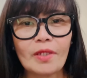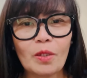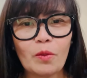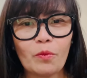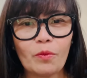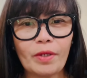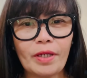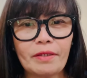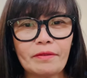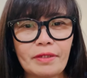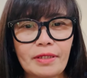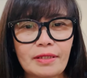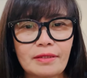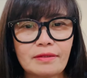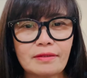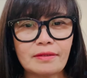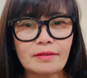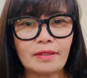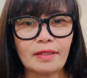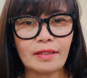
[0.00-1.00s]
wear it,
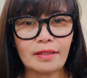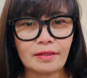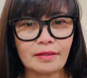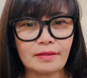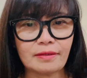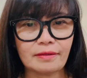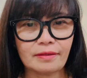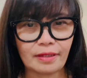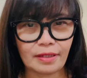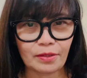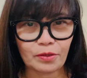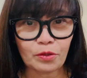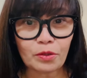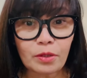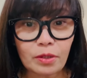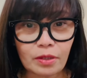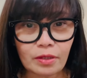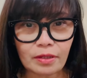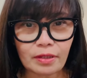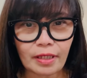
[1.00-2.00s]
I do
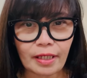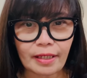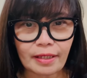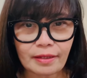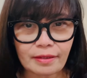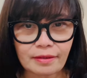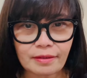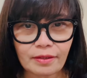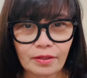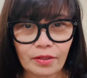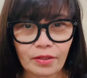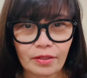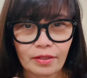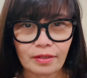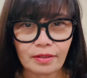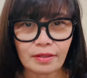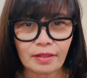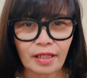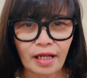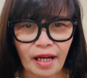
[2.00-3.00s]
look like
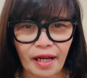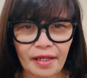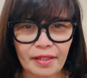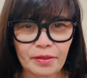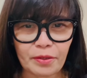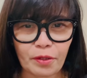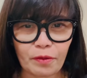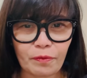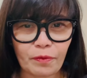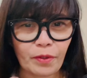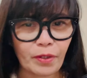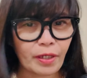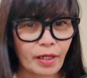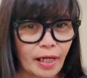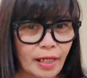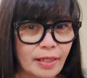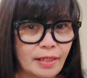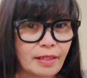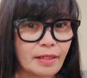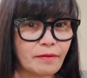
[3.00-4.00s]
her, kind of, or
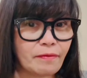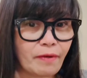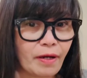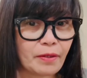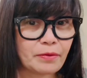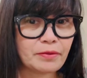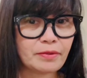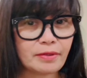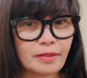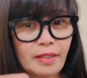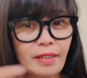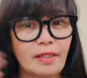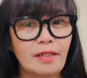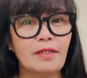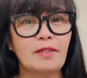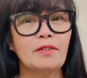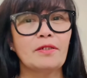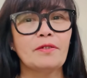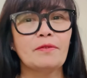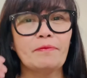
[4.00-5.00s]
I give out
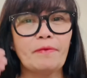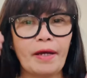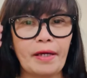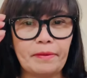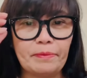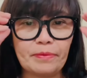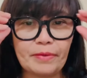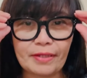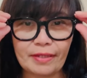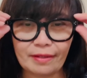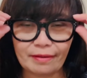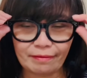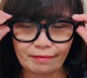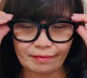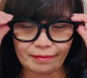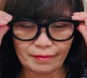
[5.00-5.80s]
her vibes.